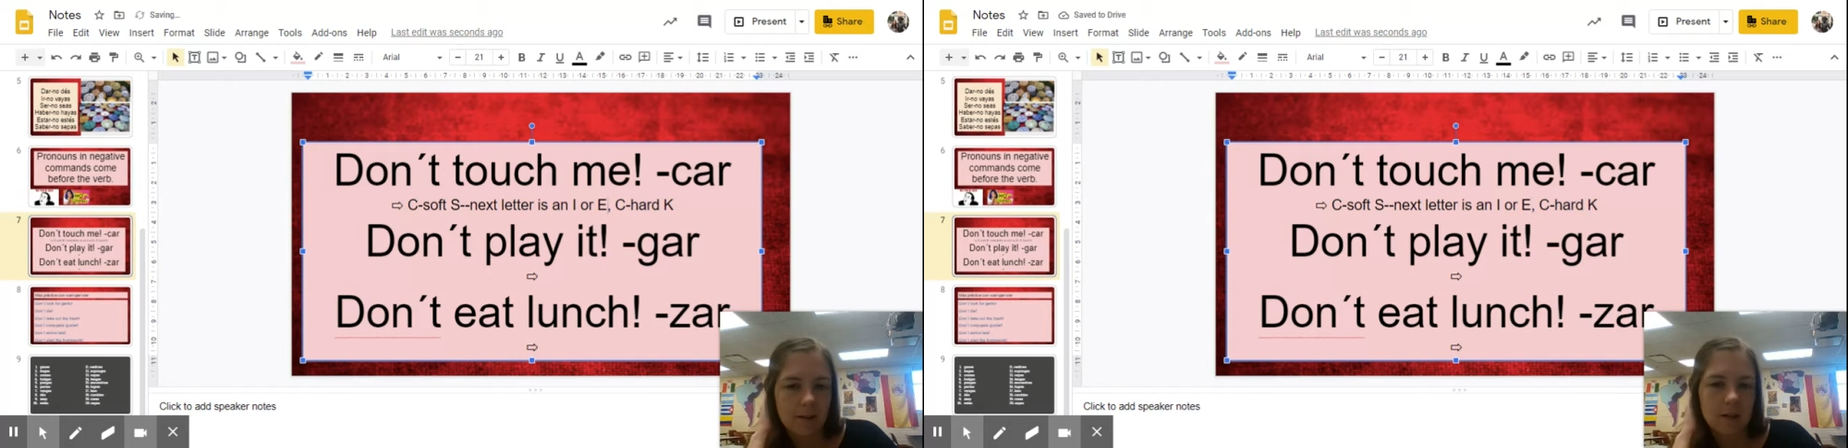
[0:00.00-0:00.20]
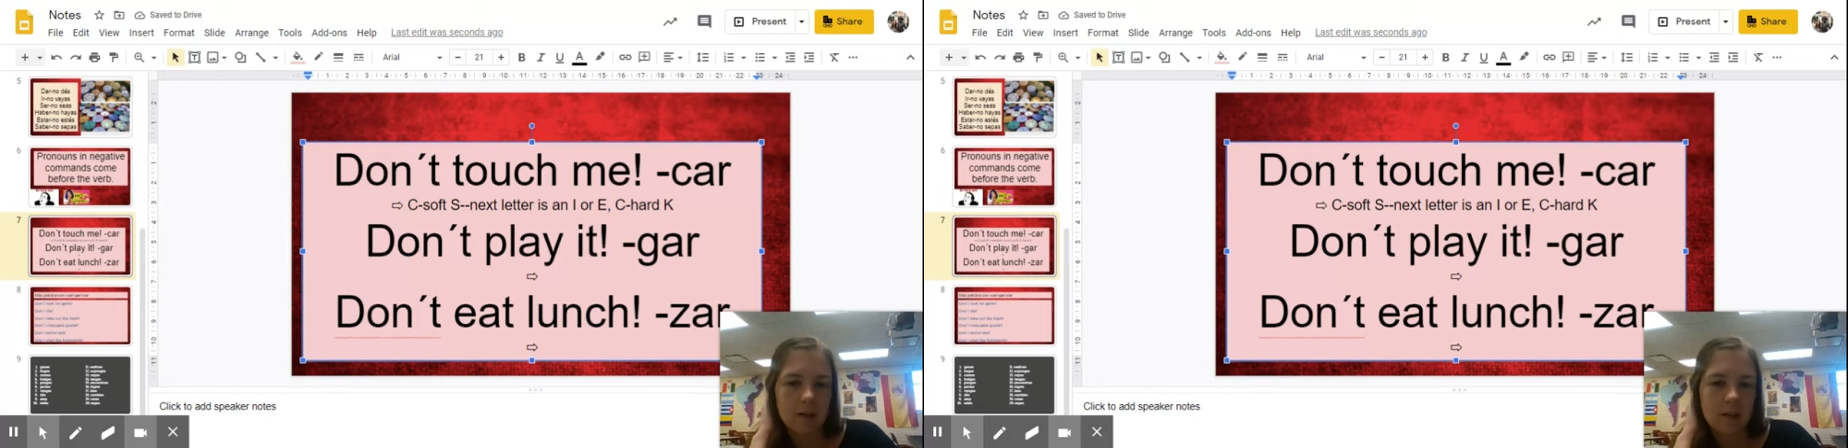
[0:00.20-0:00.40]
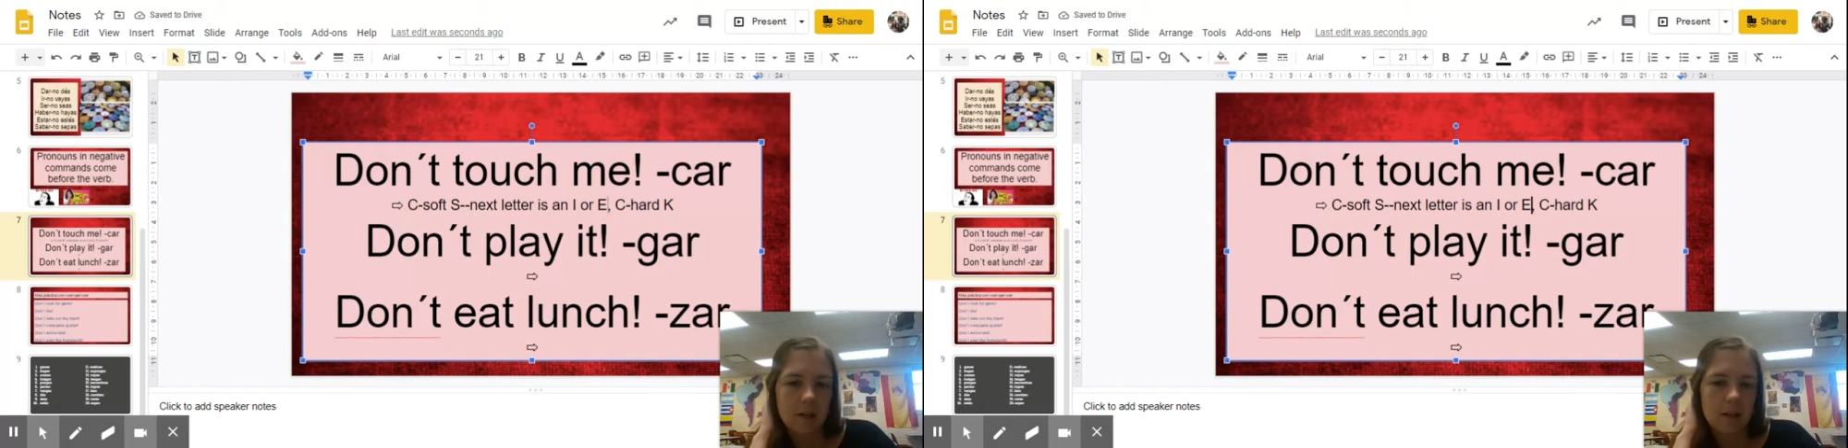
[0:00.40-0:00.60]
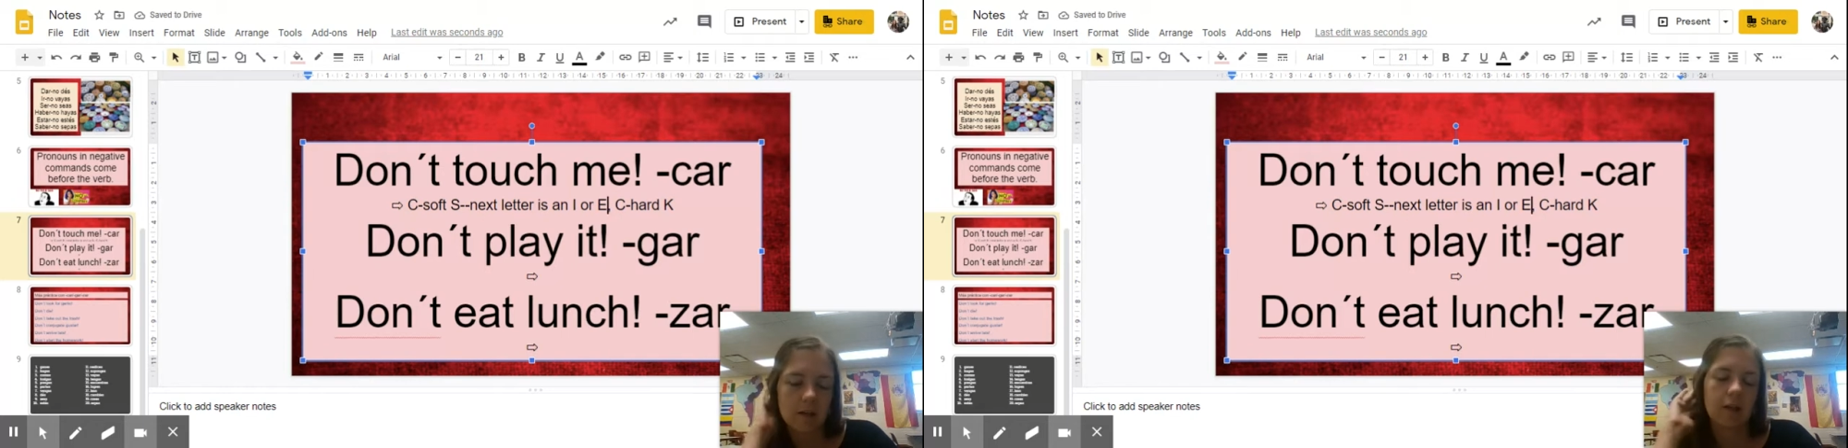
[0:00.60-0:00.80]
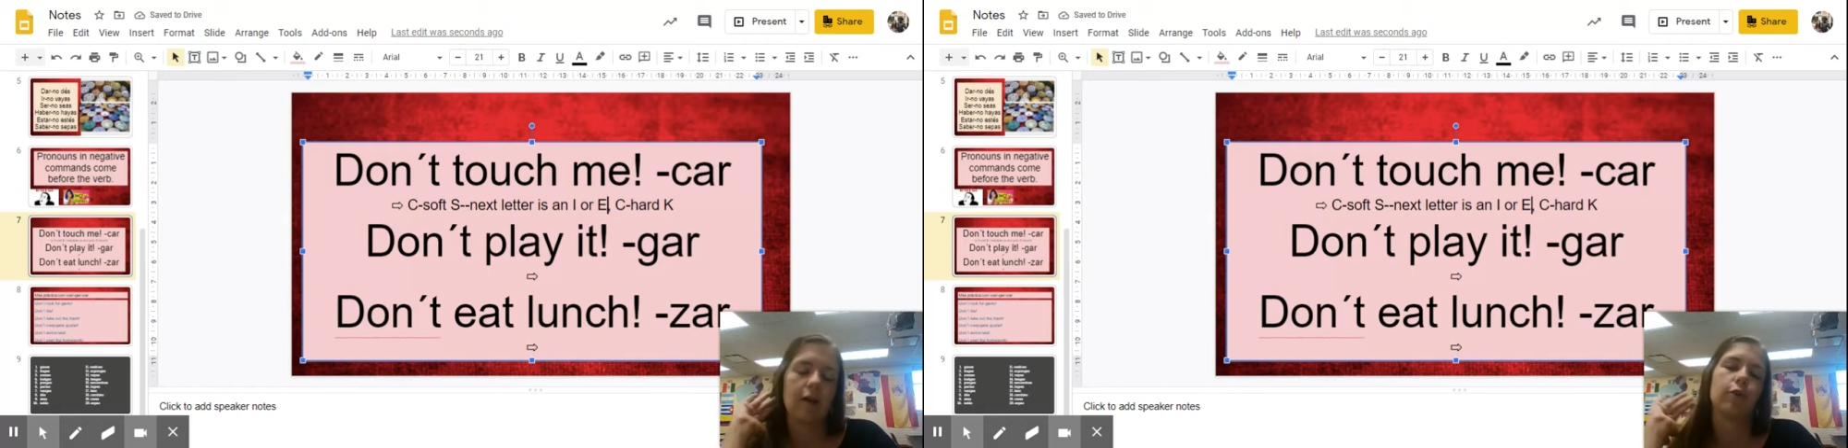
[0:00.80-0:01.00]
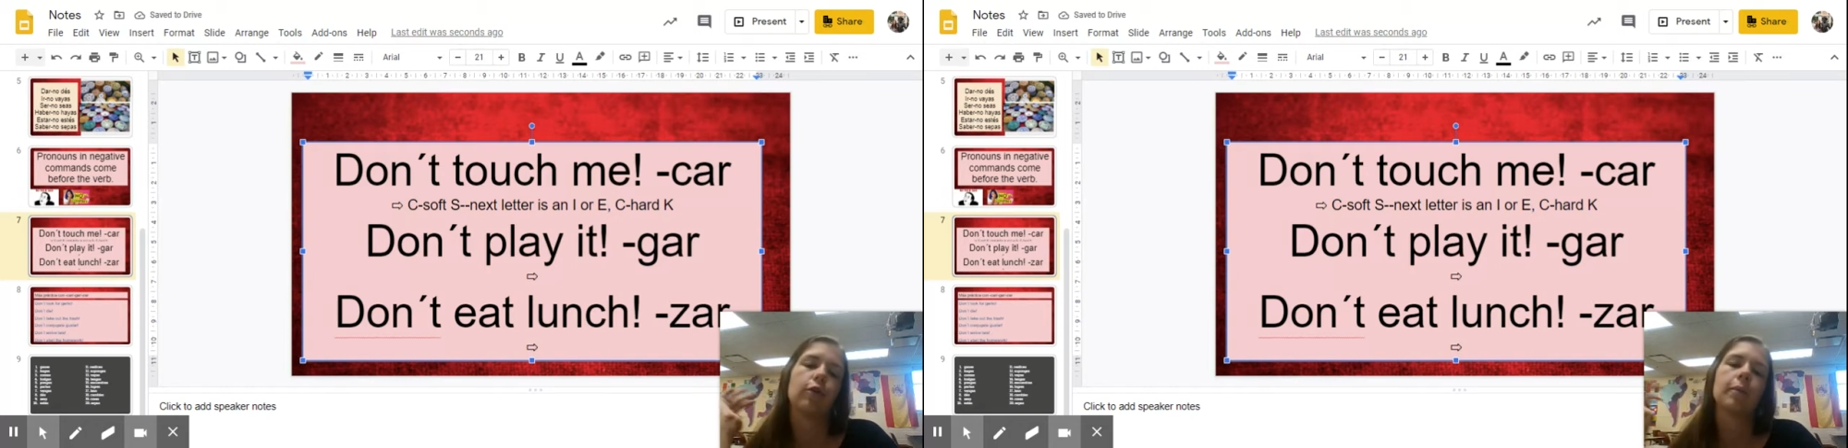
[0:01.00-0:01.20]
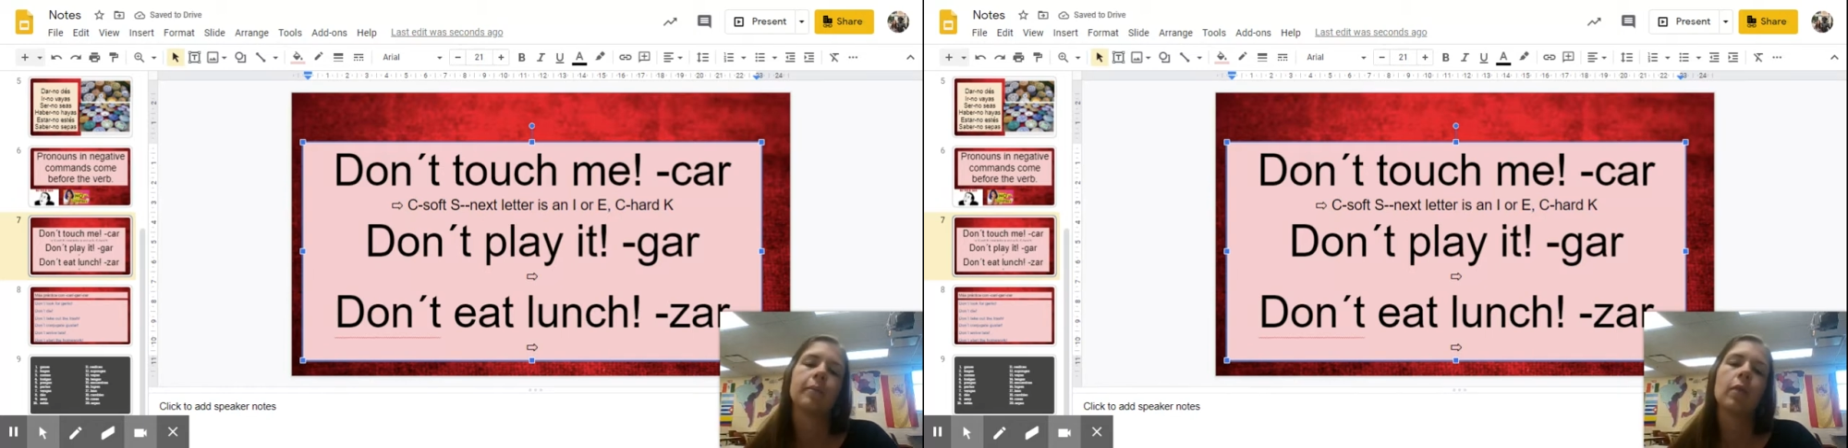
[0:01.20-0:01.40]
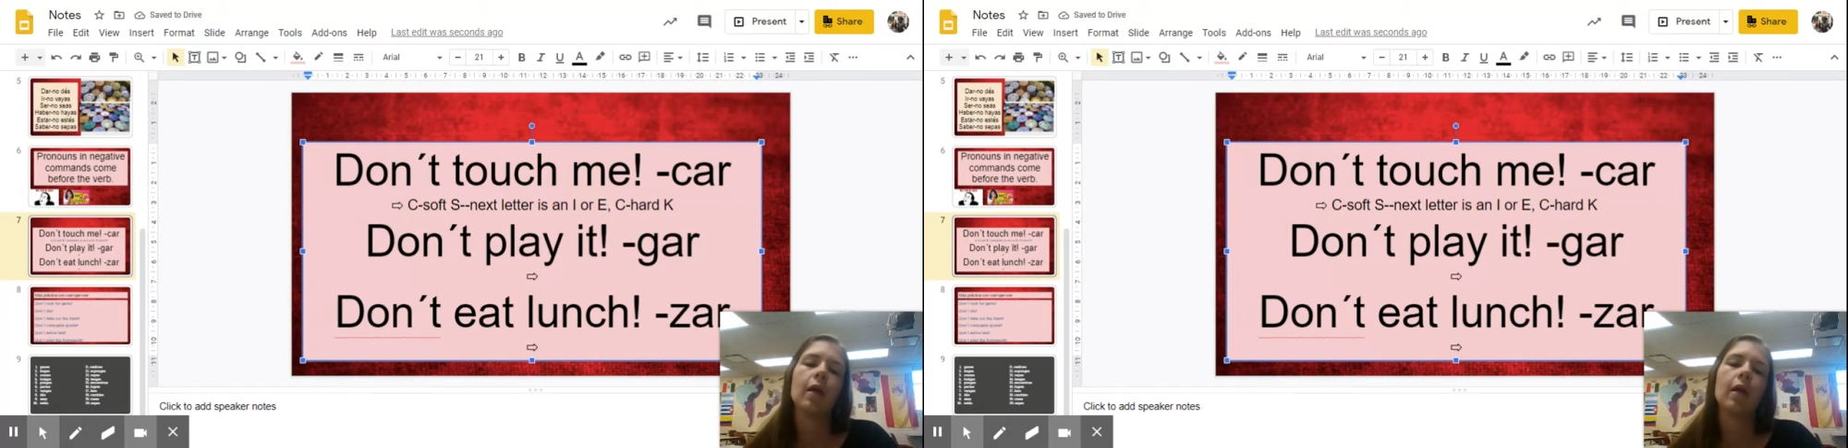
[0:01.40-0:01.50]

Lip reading: that sound.